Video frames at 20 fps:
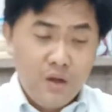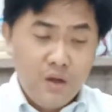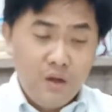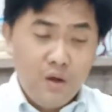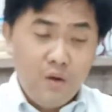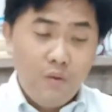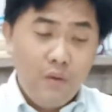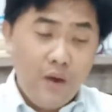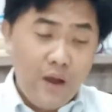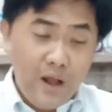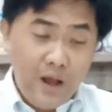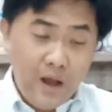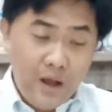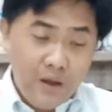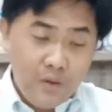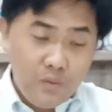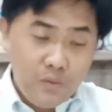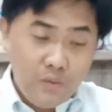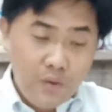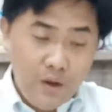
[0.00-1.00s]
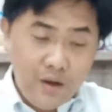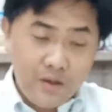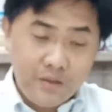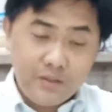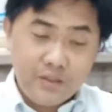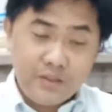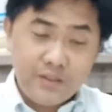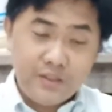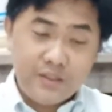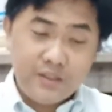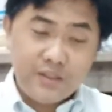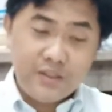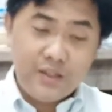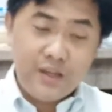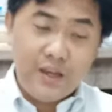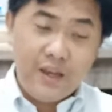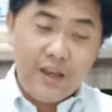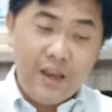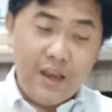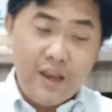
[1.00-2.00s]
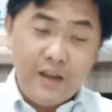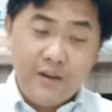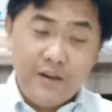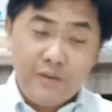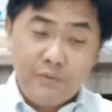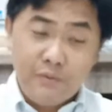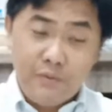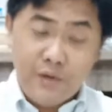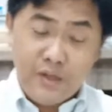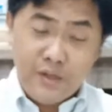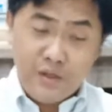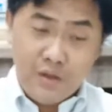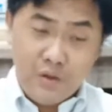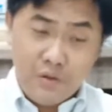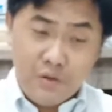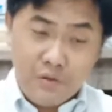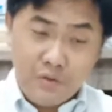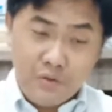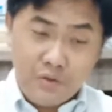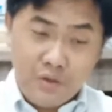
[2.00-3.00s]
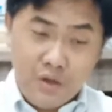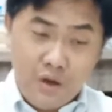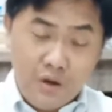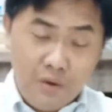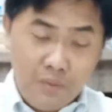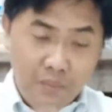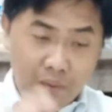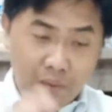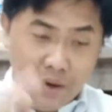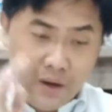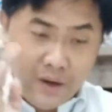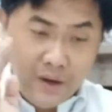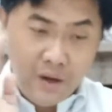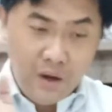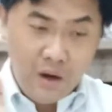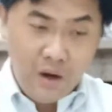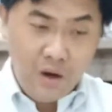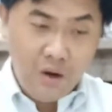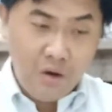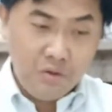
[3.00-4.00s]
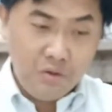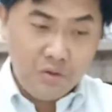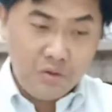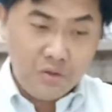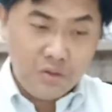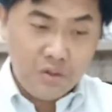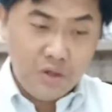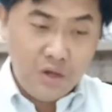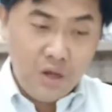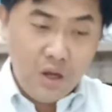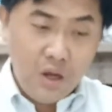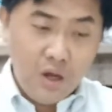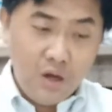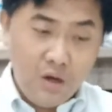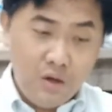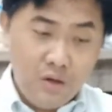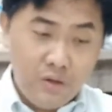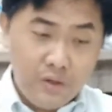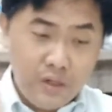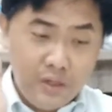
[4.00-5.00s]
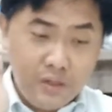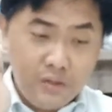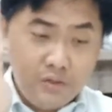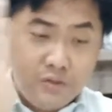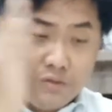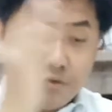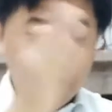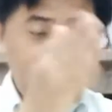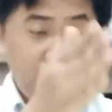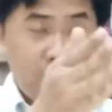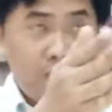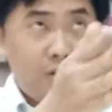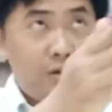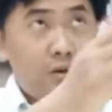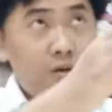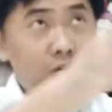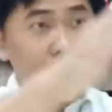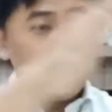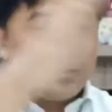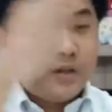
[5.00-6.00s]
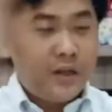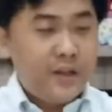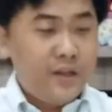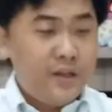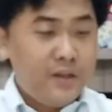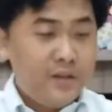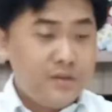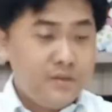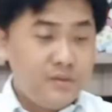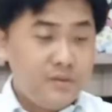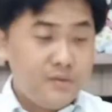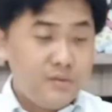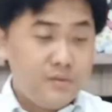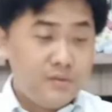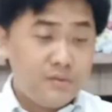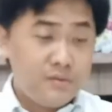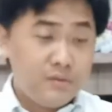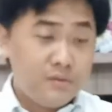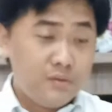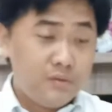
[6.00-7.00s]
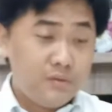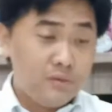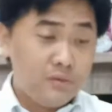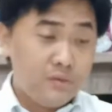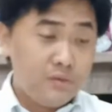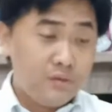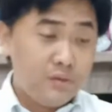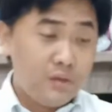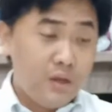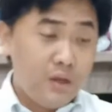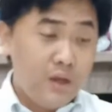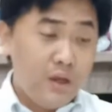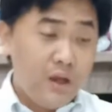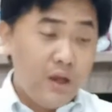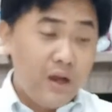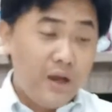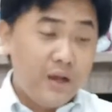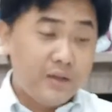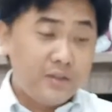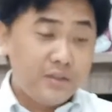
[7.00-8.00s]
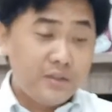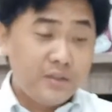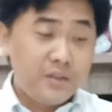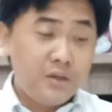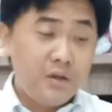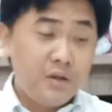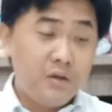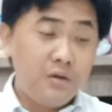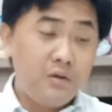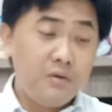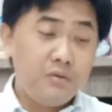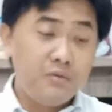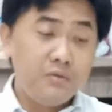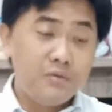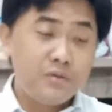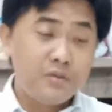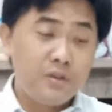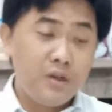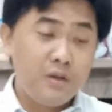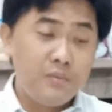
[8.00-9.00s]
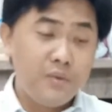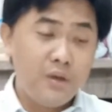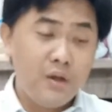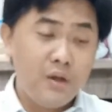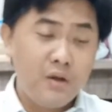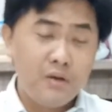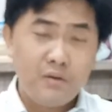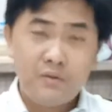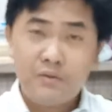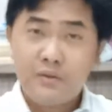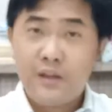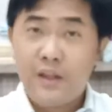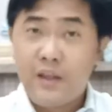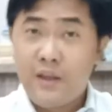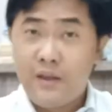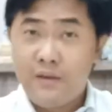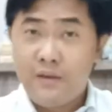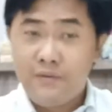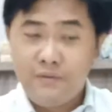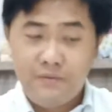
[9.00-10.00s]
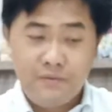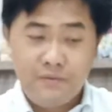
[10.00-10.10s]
While I was at the windows of my house, looking through the curtain, I saw some young men.